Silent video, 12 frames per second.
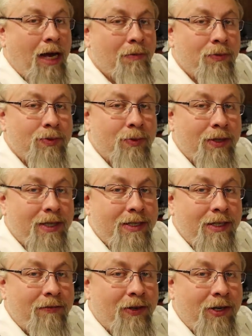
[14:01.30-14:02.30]
problems with
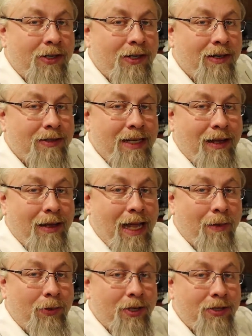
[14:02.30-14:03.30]
this inverter. It's
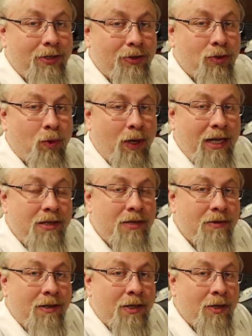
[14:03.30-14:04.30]
able to do
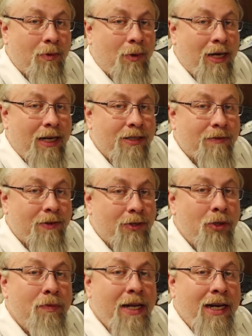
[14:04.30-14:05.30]
twenty-two hundred watts for
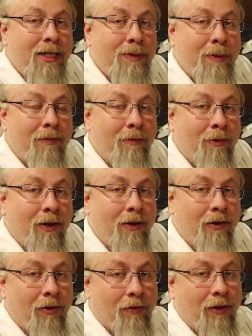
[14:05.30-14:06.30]
two minutes before
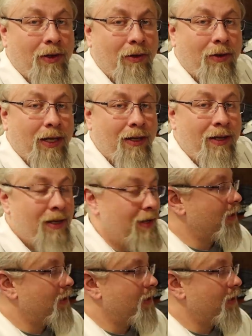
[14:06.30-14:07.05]
it overloaded.